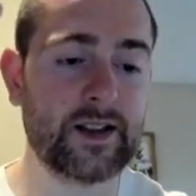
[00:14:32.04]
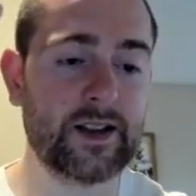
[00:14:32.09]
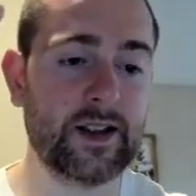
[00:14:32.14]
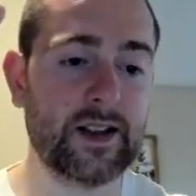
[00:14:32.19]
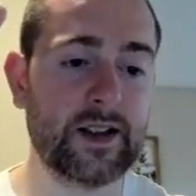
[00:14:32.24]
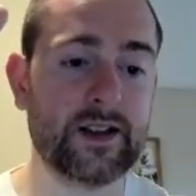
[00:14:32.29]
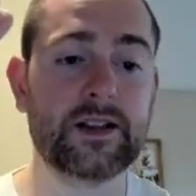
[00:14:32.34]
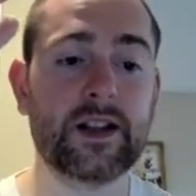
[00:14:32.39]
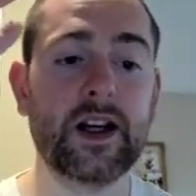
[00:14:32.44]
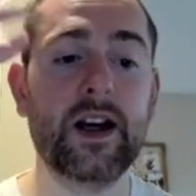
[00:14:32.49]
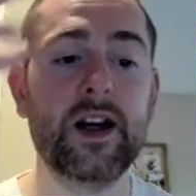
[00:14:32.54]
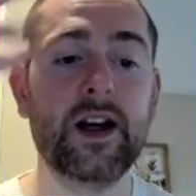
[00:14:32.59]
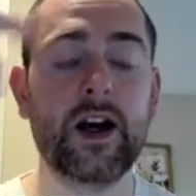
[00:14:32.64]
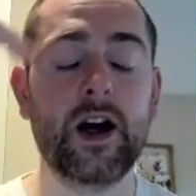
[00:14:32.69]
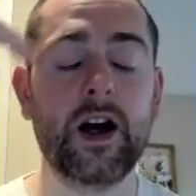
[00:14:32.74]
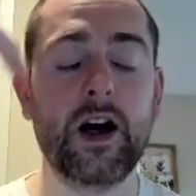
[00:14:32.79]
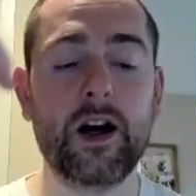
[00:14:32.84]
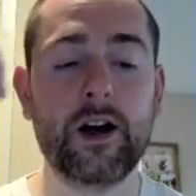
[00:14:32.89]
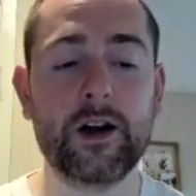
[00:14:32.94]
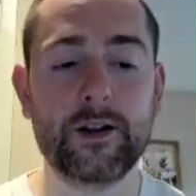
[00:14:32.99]
to this.
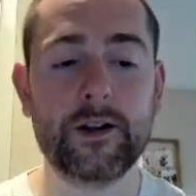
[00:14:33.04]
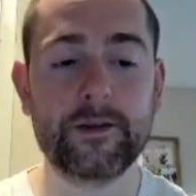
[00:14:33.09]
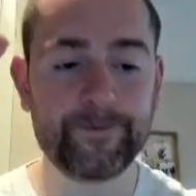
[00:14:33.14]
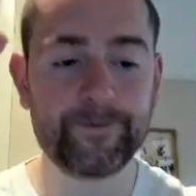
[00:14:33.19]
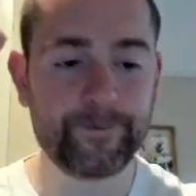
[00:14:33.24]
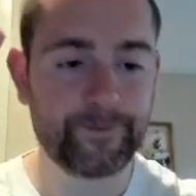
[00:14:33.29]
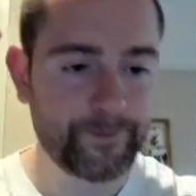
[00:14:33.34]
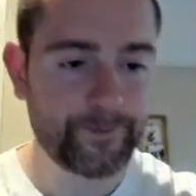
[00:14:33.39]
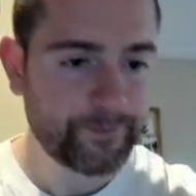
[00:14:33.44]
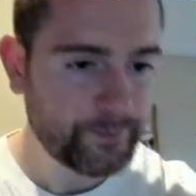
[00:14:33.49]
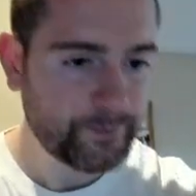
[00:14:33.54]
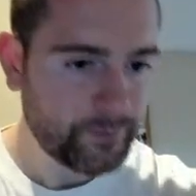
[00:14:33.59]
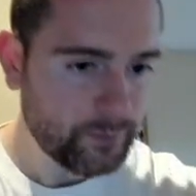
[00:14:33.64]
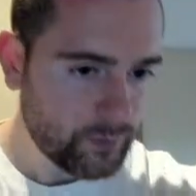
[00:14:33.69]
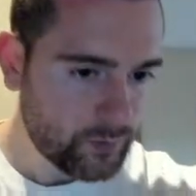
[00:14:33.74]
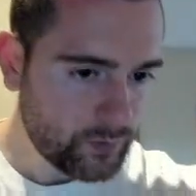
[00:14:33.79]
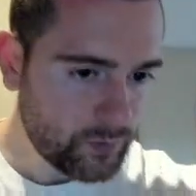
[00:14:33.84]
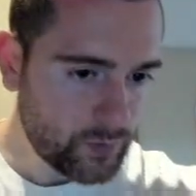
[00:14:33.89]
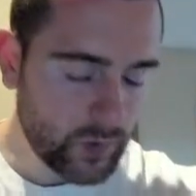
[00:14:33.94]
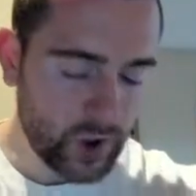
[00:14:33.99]

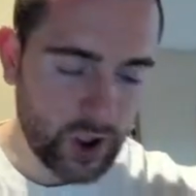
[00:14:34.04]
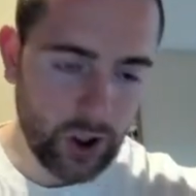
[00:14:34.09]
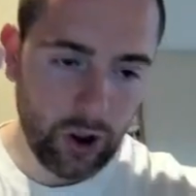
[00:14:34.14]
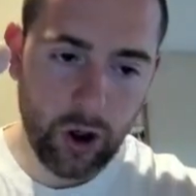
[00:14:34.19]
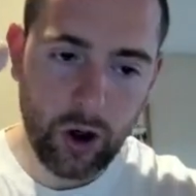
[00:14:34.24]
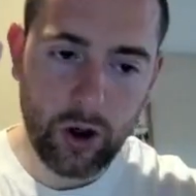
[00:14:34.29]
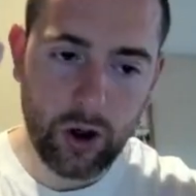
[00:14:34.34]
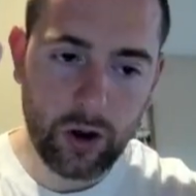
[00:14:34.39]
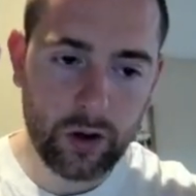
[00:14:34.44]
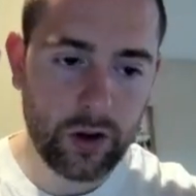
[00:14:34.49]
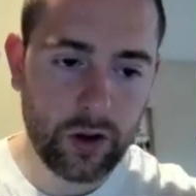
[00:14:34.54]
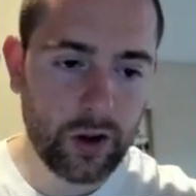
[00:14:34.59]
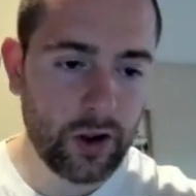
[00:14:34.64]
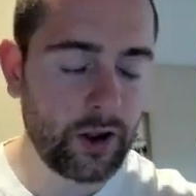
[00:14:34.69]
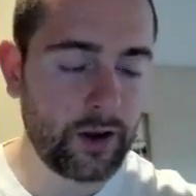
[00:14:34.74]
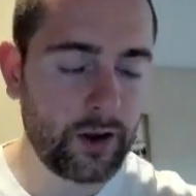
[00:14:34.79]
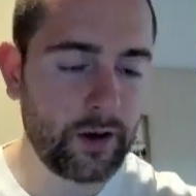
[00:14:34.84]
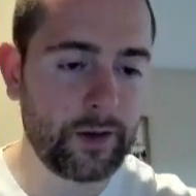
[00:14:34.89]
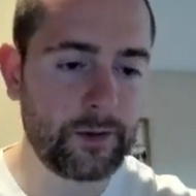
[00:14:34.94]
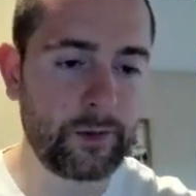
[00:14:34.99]
All
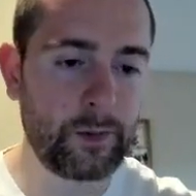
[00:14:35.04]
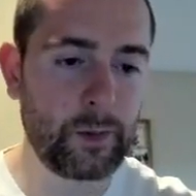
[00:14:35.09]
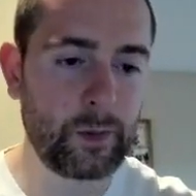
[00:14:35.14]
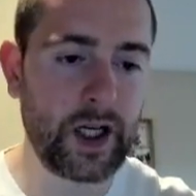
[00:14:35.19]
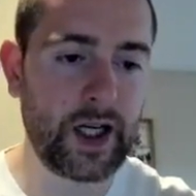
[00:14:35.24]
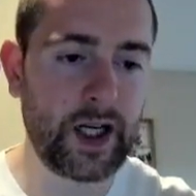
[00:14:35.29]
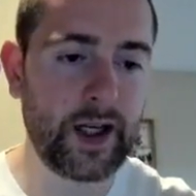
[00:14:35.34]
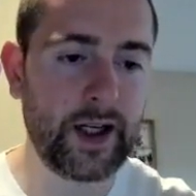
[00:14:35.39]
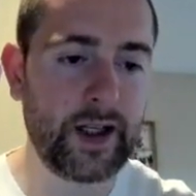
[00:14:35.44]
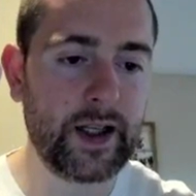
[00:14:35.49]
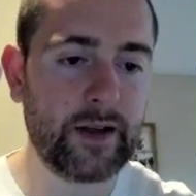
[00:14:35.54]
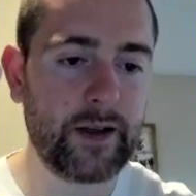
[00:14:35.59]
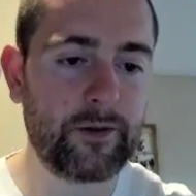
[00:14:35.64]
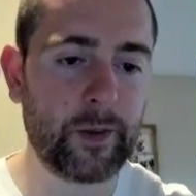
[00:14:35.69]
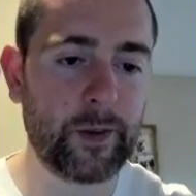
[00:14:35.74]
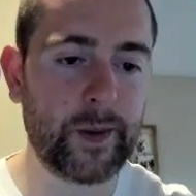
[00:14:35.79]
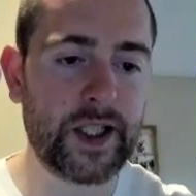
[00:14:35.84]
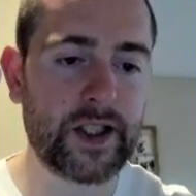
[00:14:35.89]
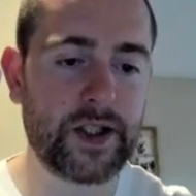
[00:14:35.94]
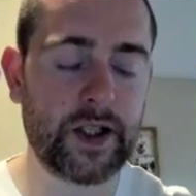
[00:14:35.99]
of my
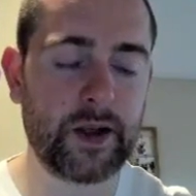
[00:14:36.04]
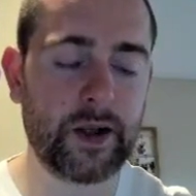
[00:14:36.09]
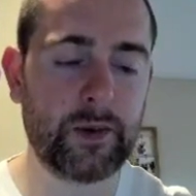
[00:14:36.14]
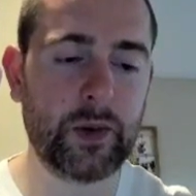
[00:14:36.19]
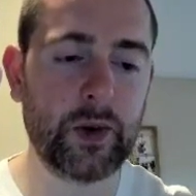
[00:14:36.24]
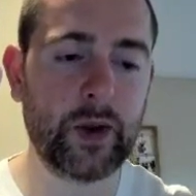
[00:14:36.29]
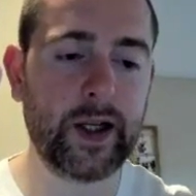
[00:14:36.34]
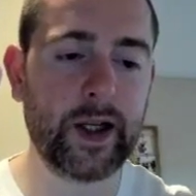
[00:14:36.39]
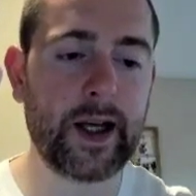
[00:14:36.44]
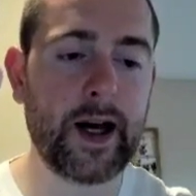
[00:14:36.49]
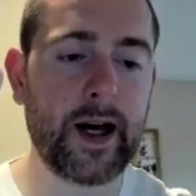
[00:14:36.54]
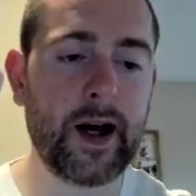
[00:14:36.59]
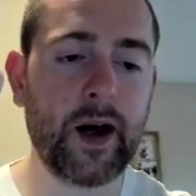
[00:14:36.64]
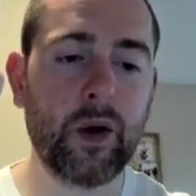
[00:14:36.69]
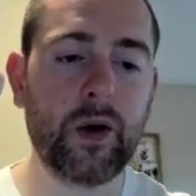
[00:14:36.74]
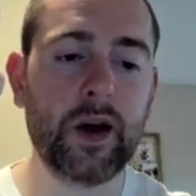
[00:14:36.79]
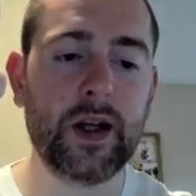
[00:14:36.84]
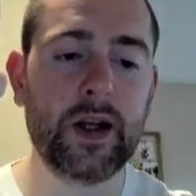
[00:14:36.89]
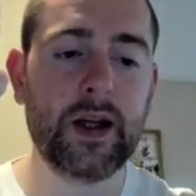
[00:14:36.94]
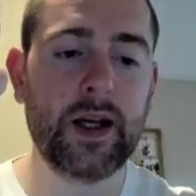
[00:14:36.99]
information I'm putting
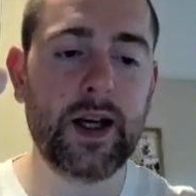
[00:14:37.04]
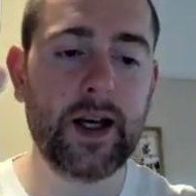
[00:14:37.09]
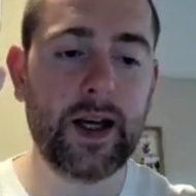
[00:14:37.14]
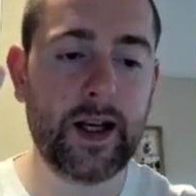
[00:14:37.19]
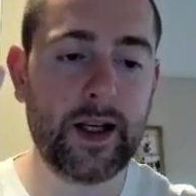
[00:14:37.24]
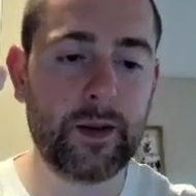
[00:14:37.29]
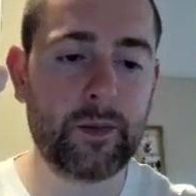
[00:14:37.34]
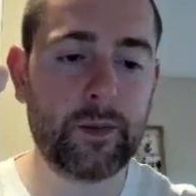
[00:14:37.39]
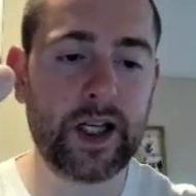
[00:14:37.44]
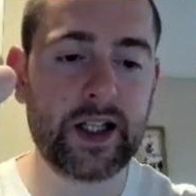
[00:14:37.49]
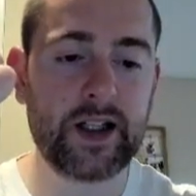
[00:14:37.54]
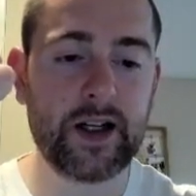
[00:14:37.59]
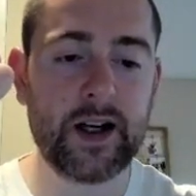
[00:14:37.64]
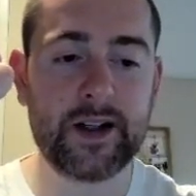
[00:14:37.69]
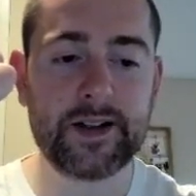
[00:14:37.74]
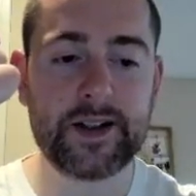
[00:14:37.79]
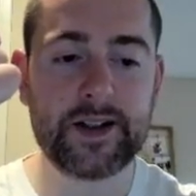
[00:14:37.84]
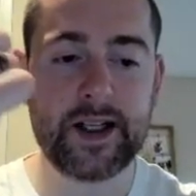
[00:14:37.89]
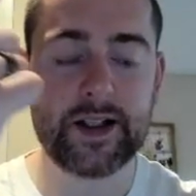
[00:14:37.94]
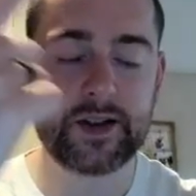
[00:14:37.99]
out and my
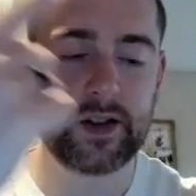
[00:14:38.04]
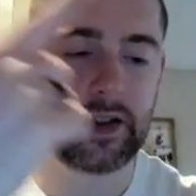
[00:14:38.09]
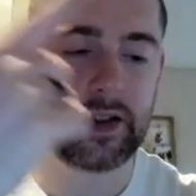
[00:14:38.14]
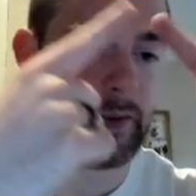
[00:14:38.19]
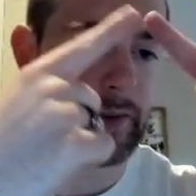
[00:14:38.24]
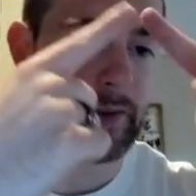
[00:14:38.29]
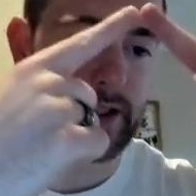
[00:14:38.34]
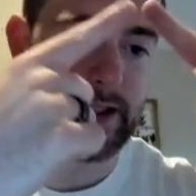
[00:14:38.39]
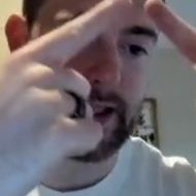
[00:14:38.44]
contacts are going to be